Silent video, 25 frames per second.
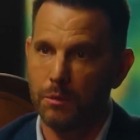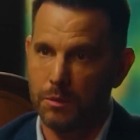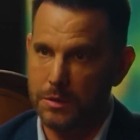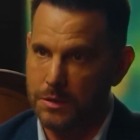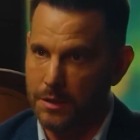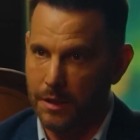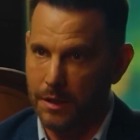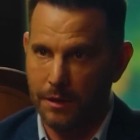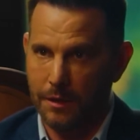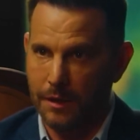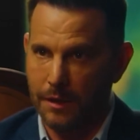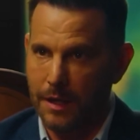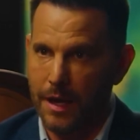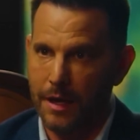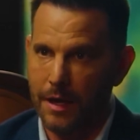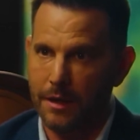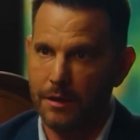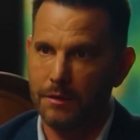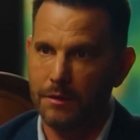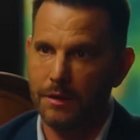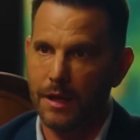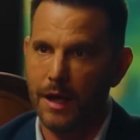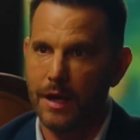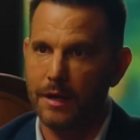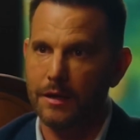It was a
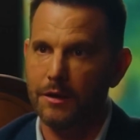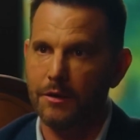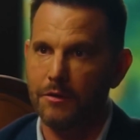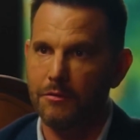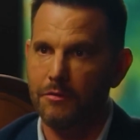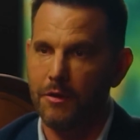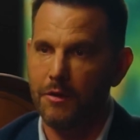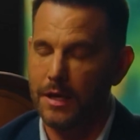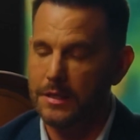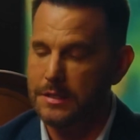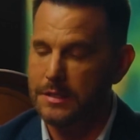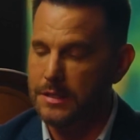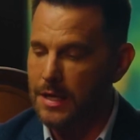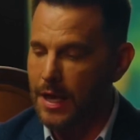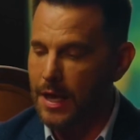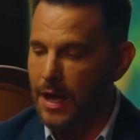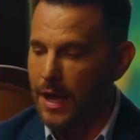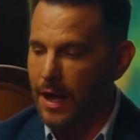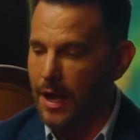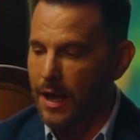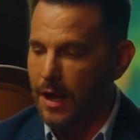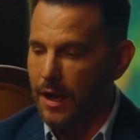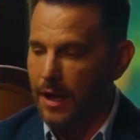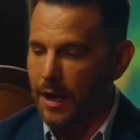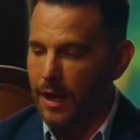lot of your friends,
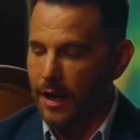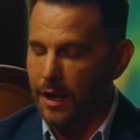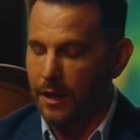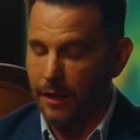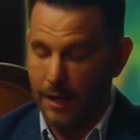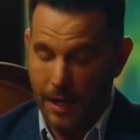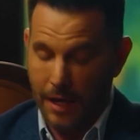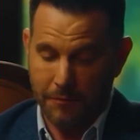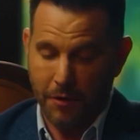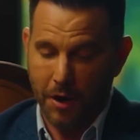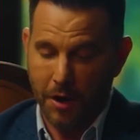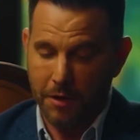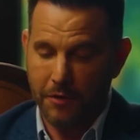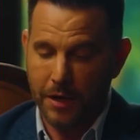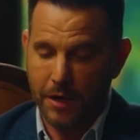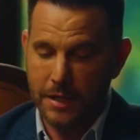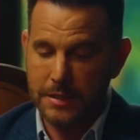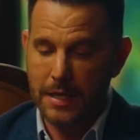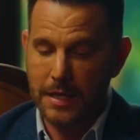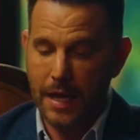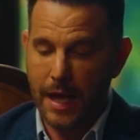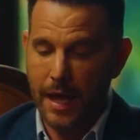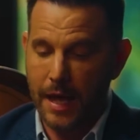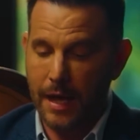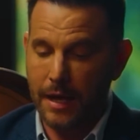a lot of our
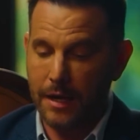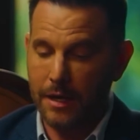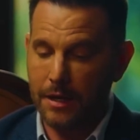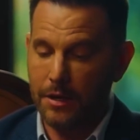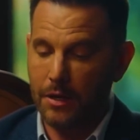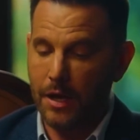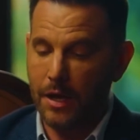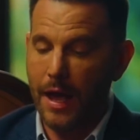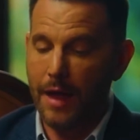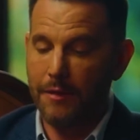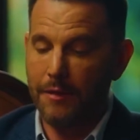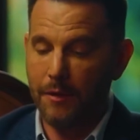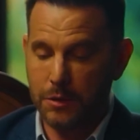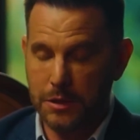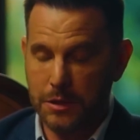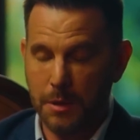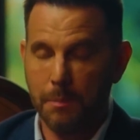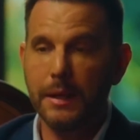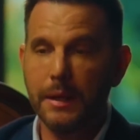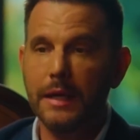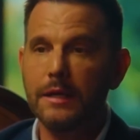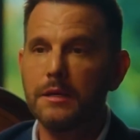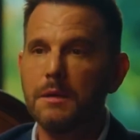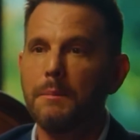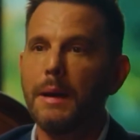friends, and there was
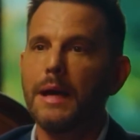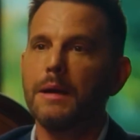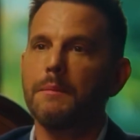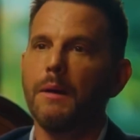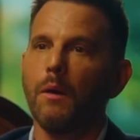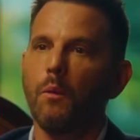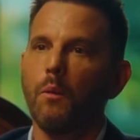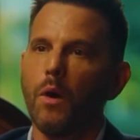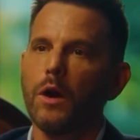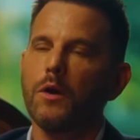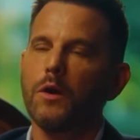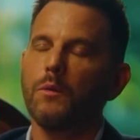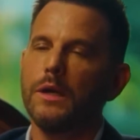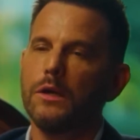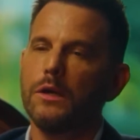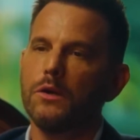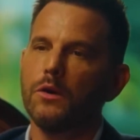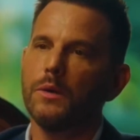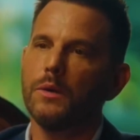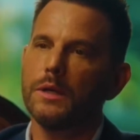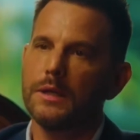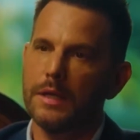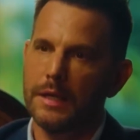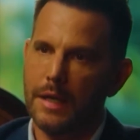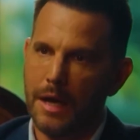a big debate about what do we
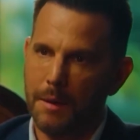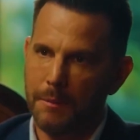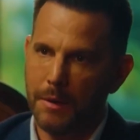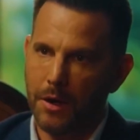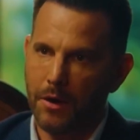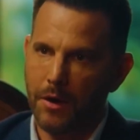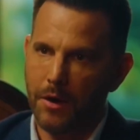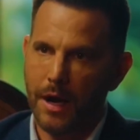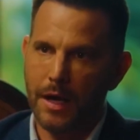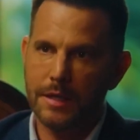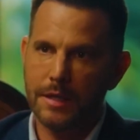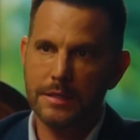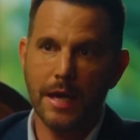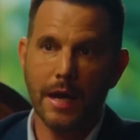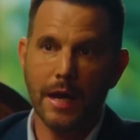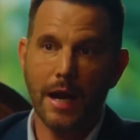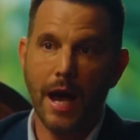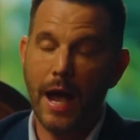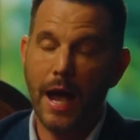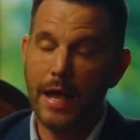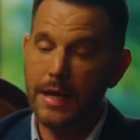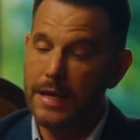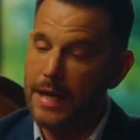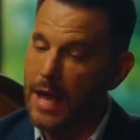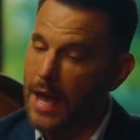do with the Democrats. And
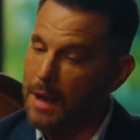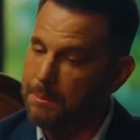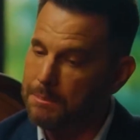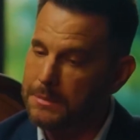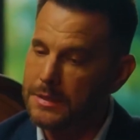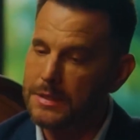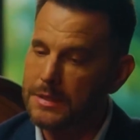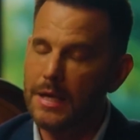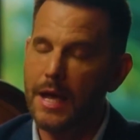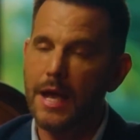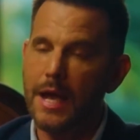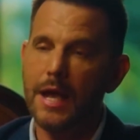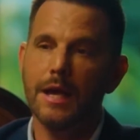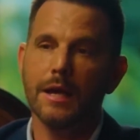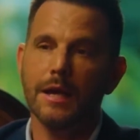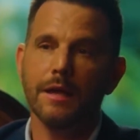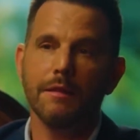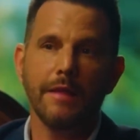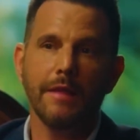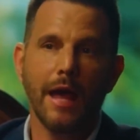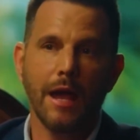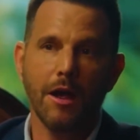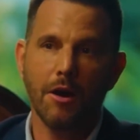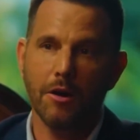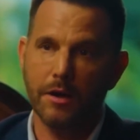I kept
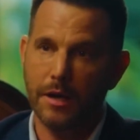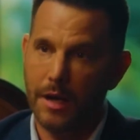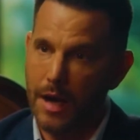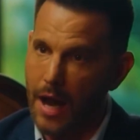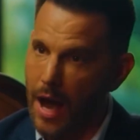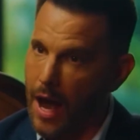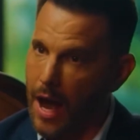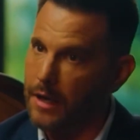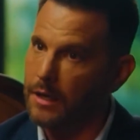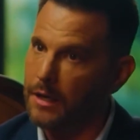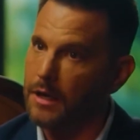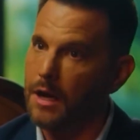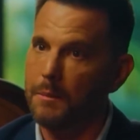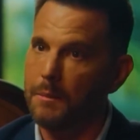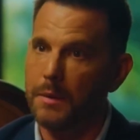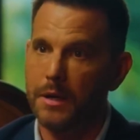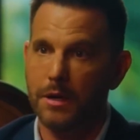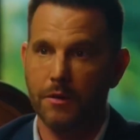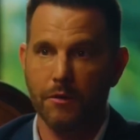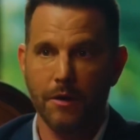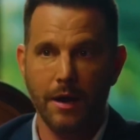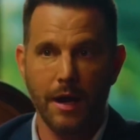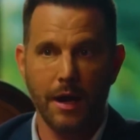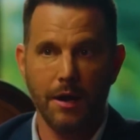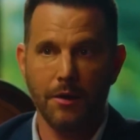saying they are not
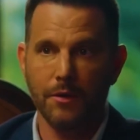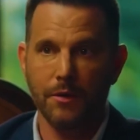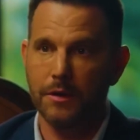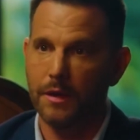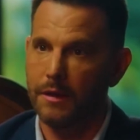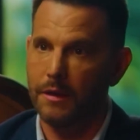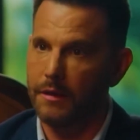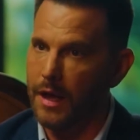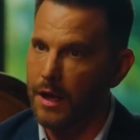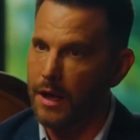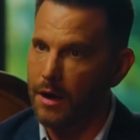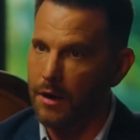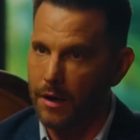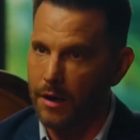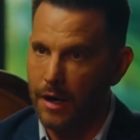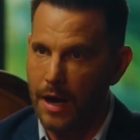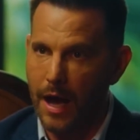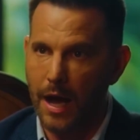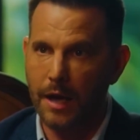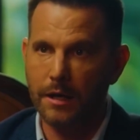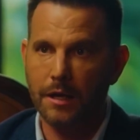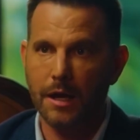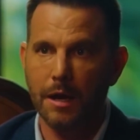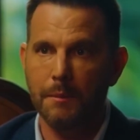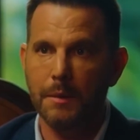coming around. They are
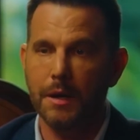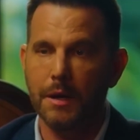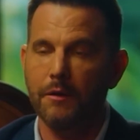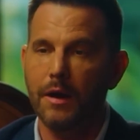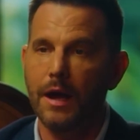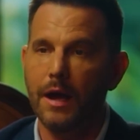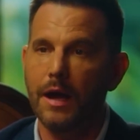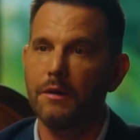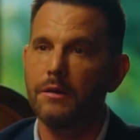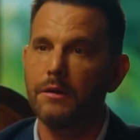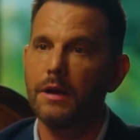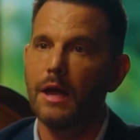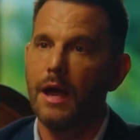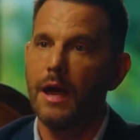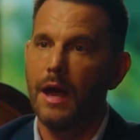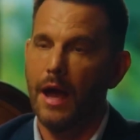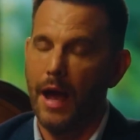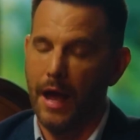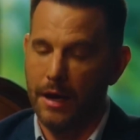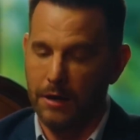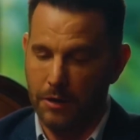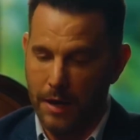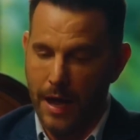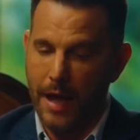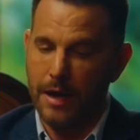not coming around.
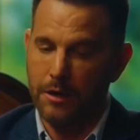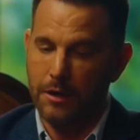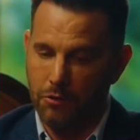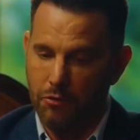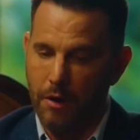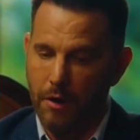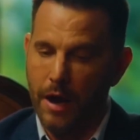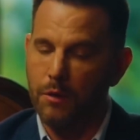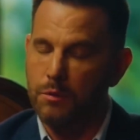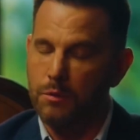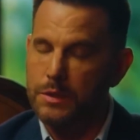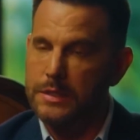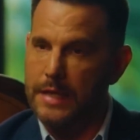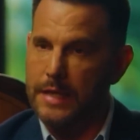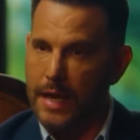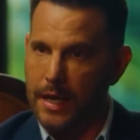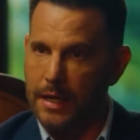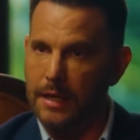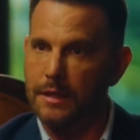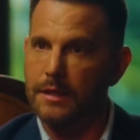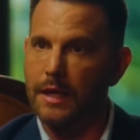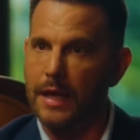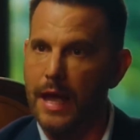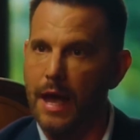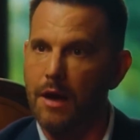And Greg was
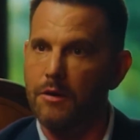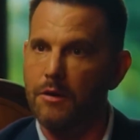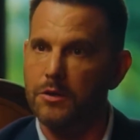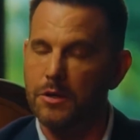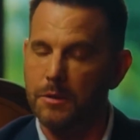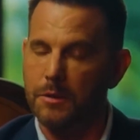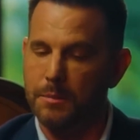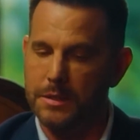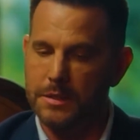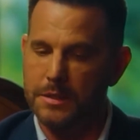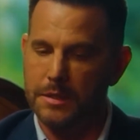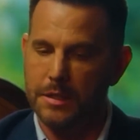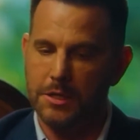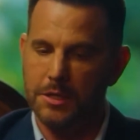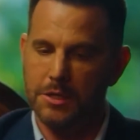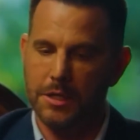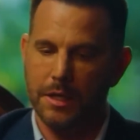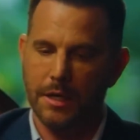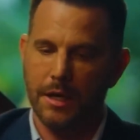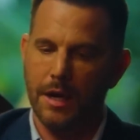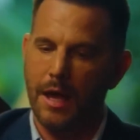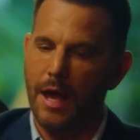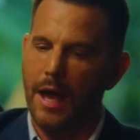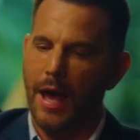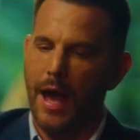taking the counter
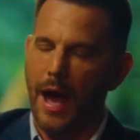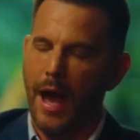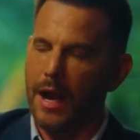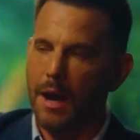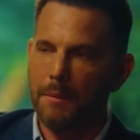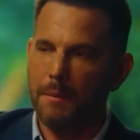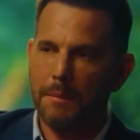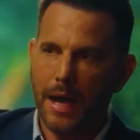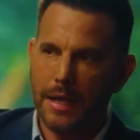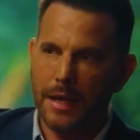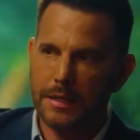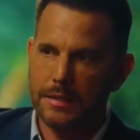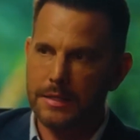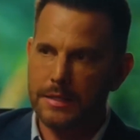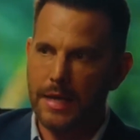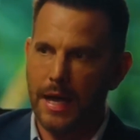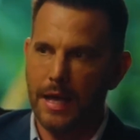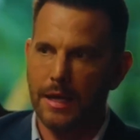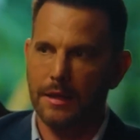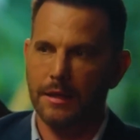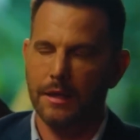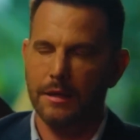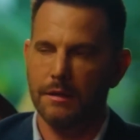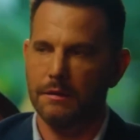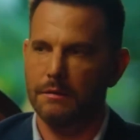position. And I'm not
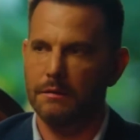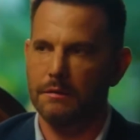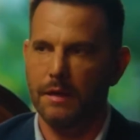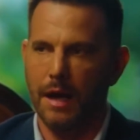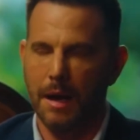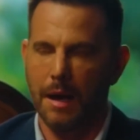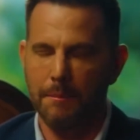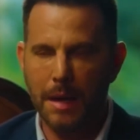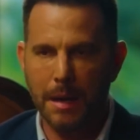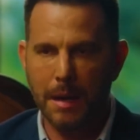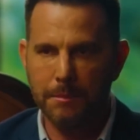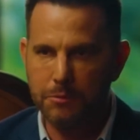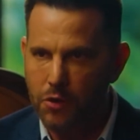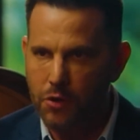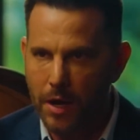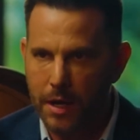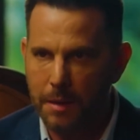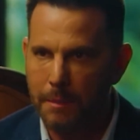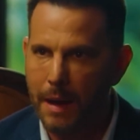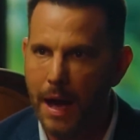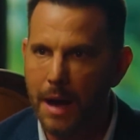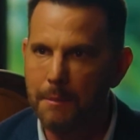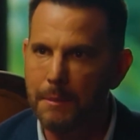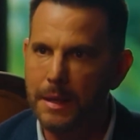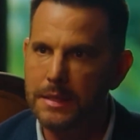saying that I'm not
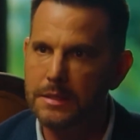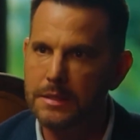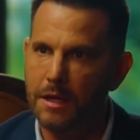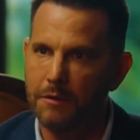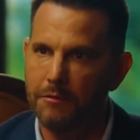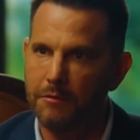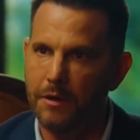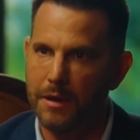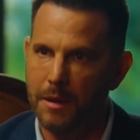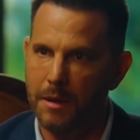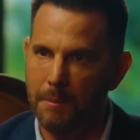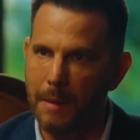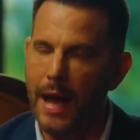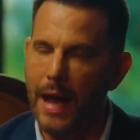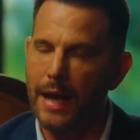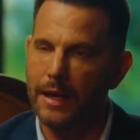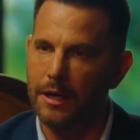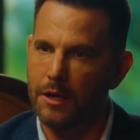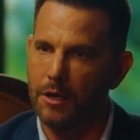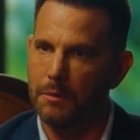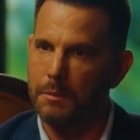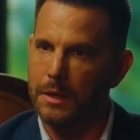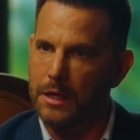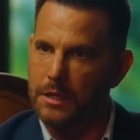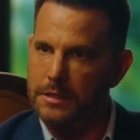trying to pat myself on the
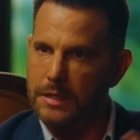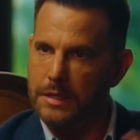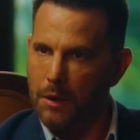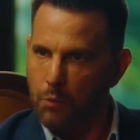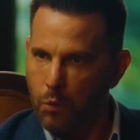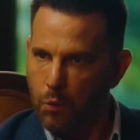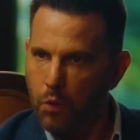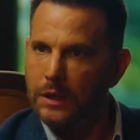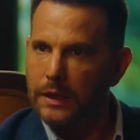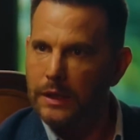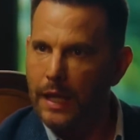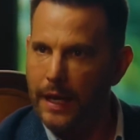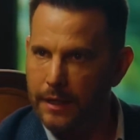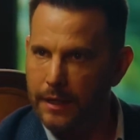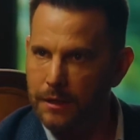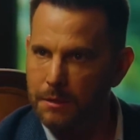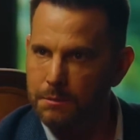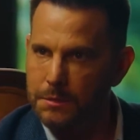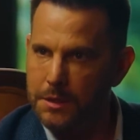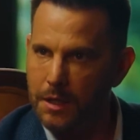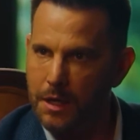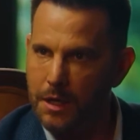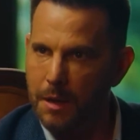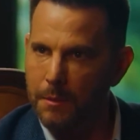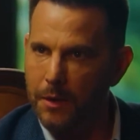back here because I would like
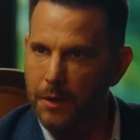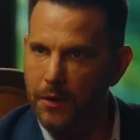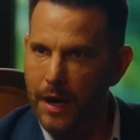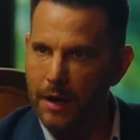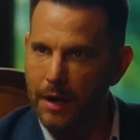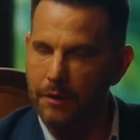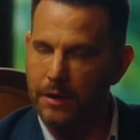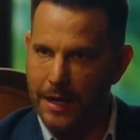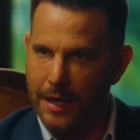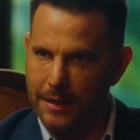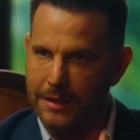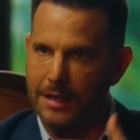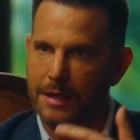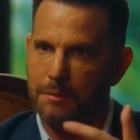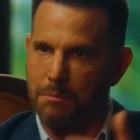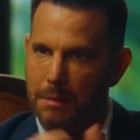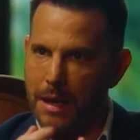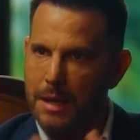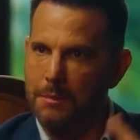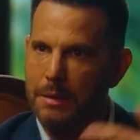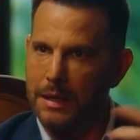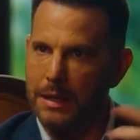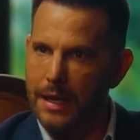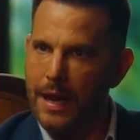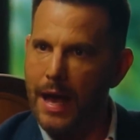them to come around. I think
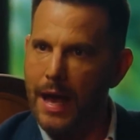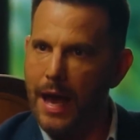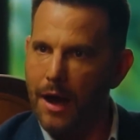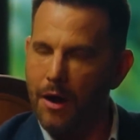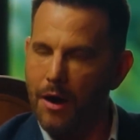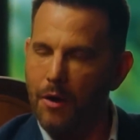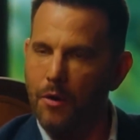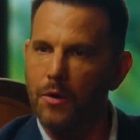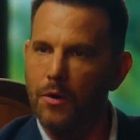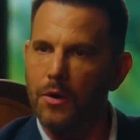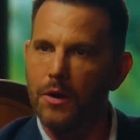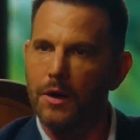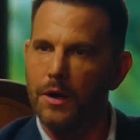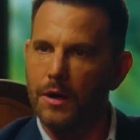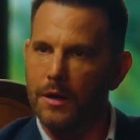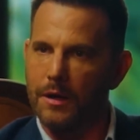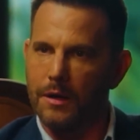maybe now.